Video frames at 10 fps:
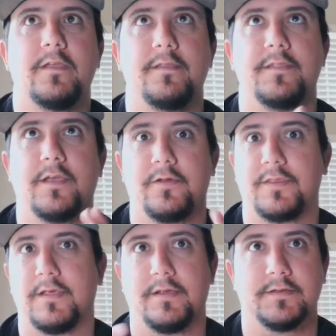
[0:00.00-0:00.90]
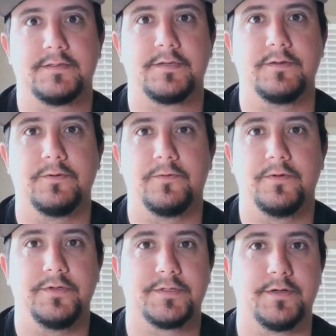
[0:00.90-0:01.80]
The other thing is too, when
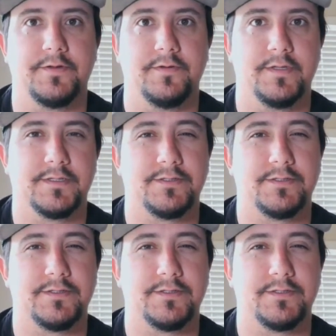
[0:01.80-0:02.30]
you start doing this,